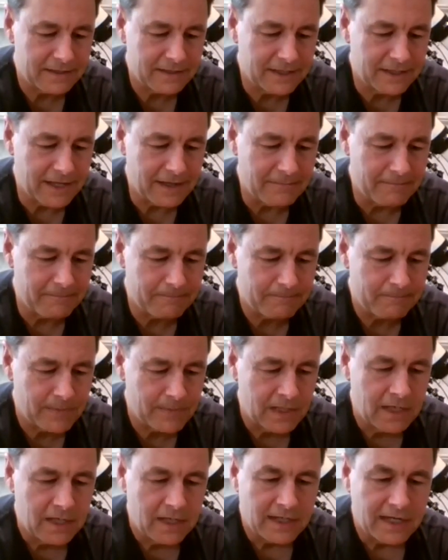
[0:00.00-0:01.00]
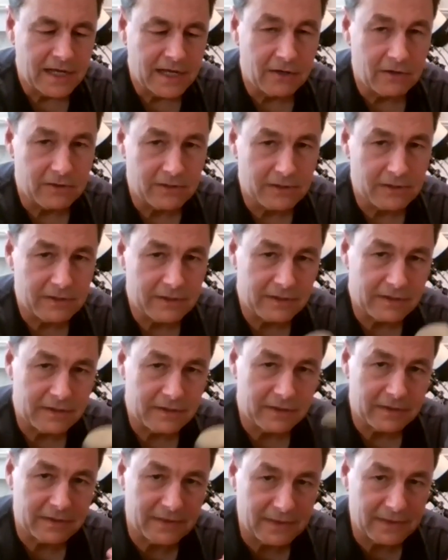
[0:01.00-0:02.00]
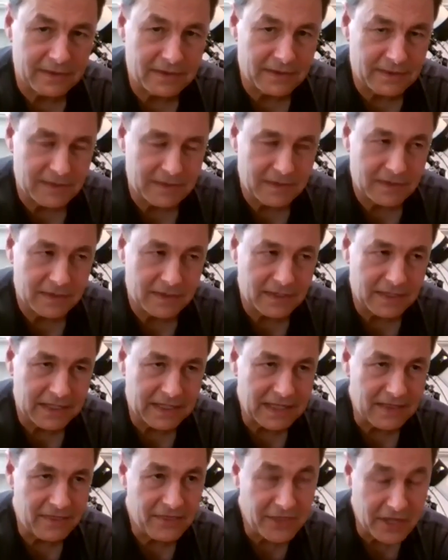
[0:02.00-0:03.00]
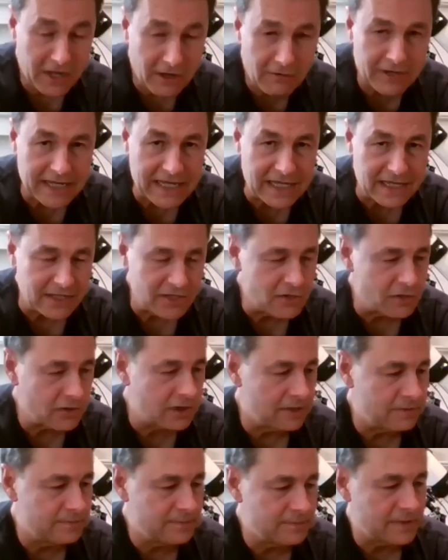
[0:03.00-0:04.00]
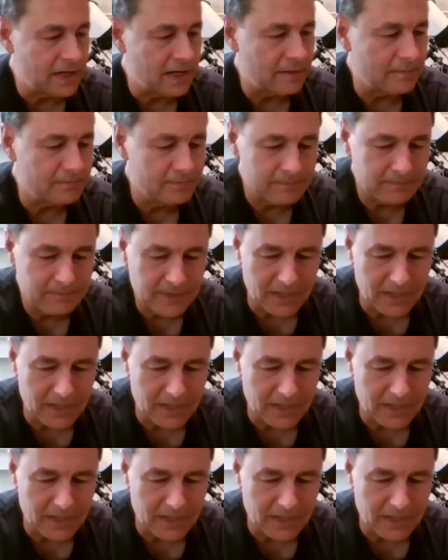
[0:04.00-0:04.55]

Yeah. Now, in theory, you could, um,